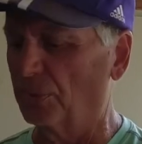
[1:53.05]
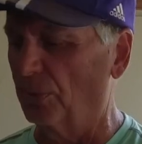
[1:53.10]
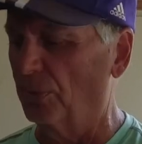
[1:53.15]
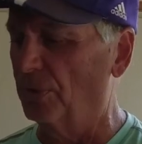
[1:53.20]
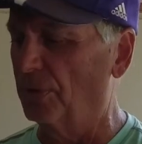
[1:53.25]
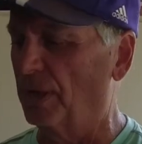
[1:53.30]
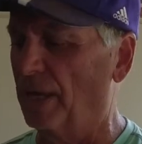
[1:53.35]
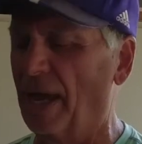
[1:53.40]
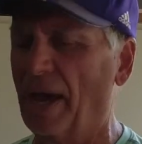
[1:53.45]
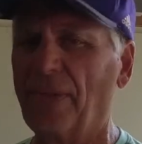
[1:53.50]
threw
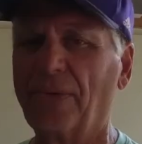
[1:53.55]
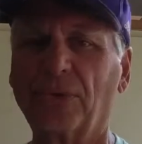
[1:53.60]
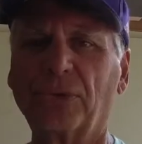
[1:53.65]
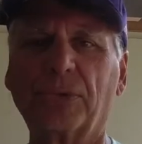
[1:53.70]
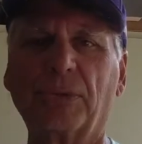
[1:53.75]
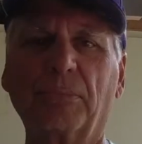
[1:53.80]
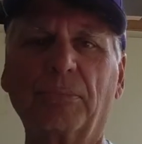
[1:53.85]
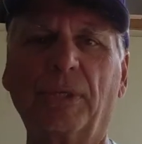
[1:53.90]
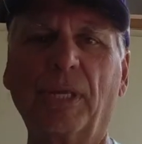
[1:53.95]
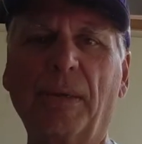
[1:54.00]
together
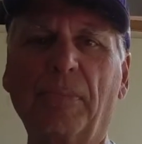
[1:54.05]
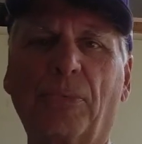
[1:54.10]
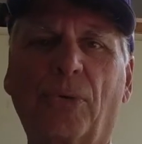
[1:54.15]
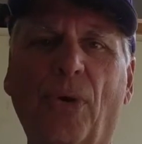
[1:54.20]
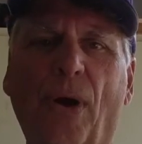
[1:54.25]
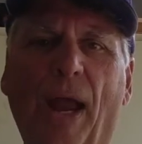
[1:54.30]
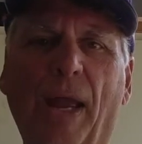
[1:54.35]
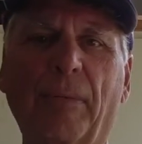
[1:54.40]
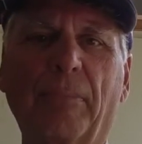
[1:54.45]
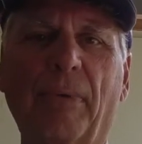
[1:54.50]
some deep
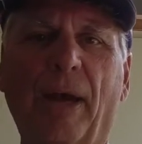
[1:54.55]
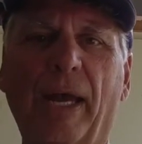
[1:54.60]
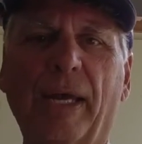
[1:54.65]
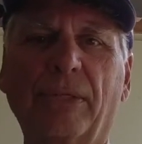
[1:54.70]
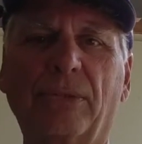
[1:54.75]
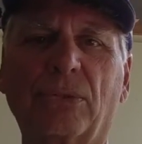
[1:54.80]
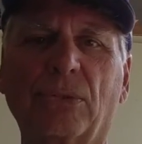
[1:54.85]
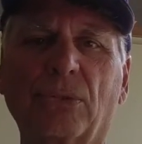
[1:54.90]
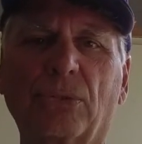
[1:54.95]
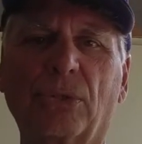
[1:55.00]

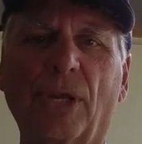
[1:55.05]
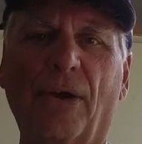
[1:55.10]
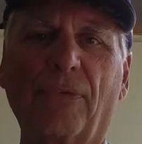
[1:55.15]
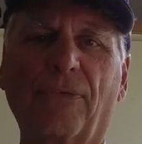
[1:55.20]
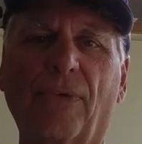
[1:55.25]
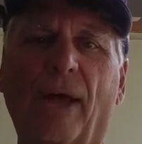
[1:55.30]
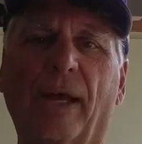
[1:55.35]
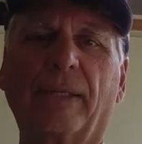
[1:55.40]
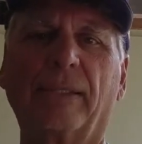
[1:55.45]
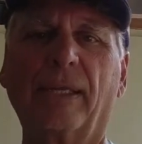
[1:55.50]
crankbaits and stuff
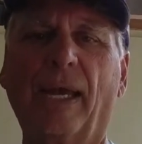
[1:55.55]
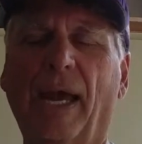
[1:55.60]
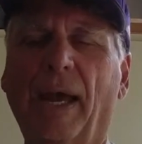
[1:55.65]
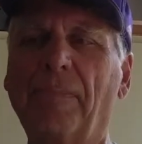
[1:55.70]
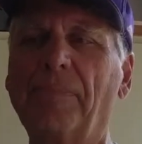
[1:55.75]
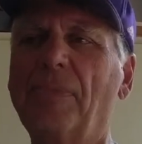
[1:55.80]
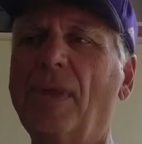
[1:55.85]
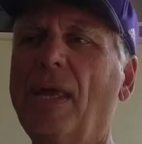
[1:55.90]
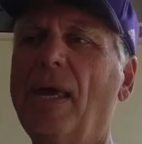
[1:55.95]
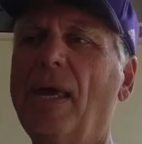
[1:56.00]
like that.